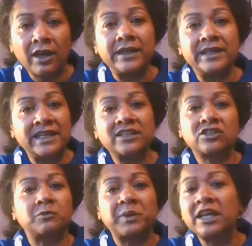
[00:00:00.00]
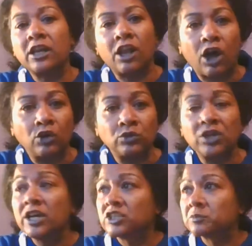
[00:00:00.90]
needs to be alone,
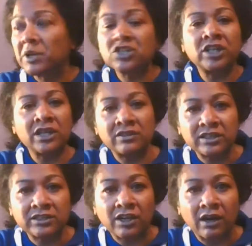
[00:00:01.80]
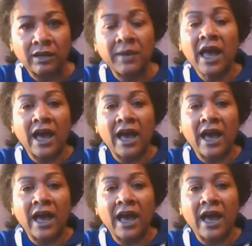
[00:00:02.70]
especially at this time,